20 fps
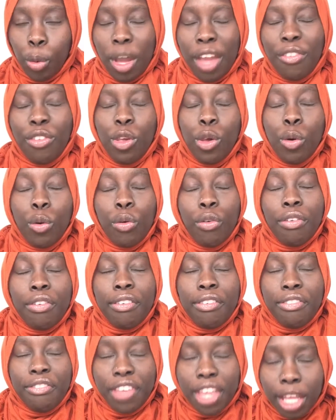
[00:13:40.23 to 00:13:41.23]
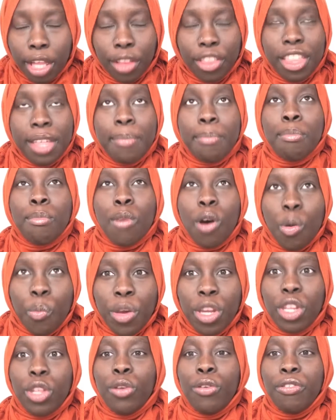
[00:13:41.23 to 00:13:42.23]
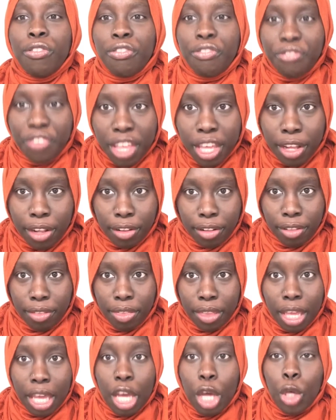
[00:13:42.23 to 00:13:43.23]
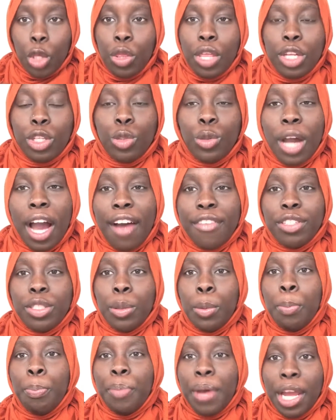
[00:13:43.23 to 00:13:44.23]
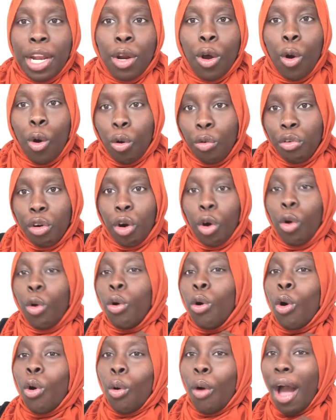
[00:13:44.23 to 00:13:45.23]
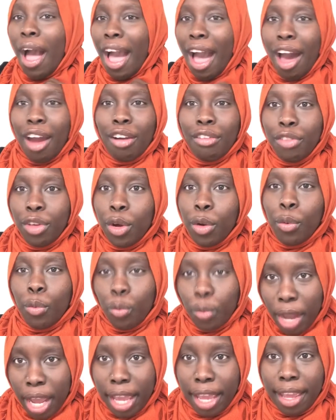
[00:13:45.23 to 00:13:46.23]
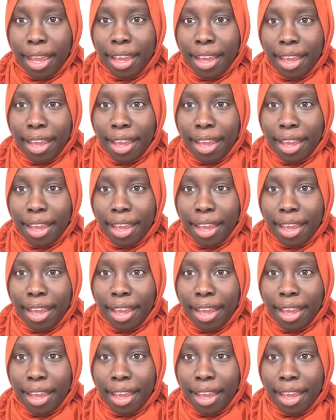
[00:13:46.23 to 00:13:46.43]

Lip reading: If you feel, the moment you feel that you have to bend over or go out of your way